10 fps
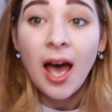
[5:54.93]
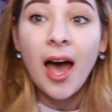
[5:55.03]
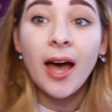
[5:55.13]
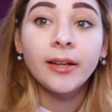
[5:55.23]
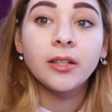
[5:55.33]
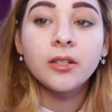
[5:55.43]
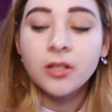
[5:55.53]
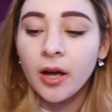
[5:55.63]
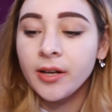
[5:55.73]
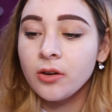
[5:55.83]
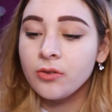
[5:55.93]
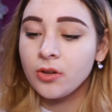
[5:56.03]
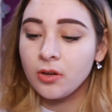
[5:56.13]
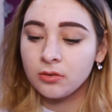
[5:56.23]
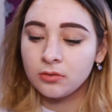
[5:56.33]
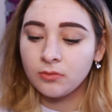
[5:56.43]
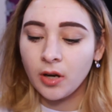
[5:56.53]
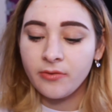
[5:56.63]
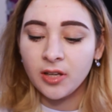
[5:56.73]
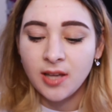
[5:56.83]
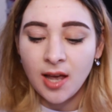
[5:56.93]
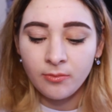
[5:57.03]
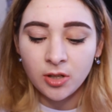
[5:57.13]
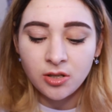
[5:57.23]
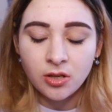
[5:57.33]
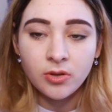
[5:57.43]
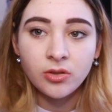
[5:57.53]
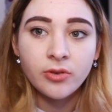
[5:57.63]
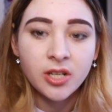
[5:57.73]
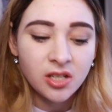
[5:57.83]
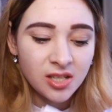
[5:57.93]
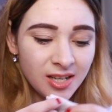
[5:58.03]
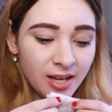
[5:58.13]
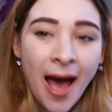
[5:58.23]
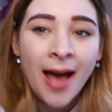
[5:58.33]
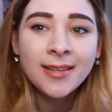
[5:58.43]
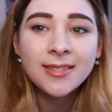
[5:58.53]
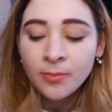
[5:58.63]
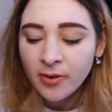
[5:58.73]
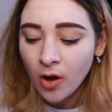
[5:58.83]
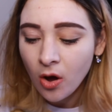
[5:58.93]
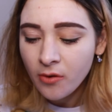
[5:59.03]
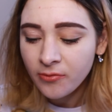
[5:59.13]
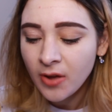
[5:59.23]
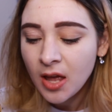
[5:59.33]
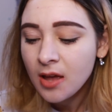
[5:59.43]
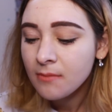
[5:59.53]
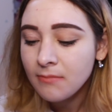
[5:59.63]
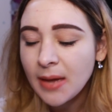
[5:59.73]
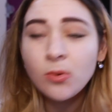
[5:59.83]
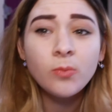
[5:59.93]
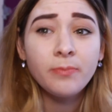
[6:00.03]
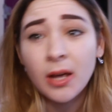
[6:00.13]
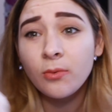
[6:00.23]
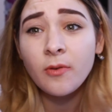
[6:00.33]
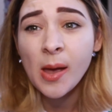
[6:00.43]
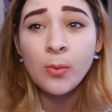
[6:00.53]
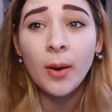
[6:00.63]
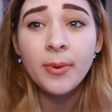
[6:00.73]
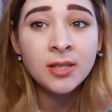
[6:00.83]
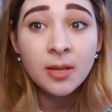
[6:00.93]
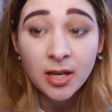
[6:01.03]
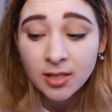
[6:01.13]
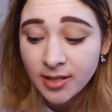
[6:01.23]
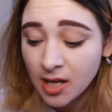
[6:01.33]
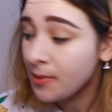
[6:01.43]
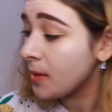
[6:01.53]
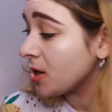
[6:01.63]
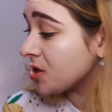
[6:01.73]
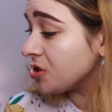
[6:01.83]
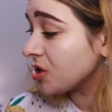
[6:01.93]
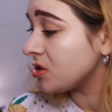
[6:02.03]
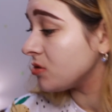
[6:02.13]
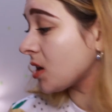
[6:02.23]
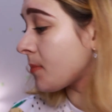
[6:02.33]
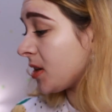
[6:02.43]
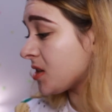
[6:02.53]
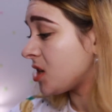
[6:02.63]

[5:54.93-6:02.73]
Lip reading: And I know that one of the things I am going to do is already just like pat some of it off. Maybe a bit with a baby wipe isn't the best idea. Maybe I should just use like a bit of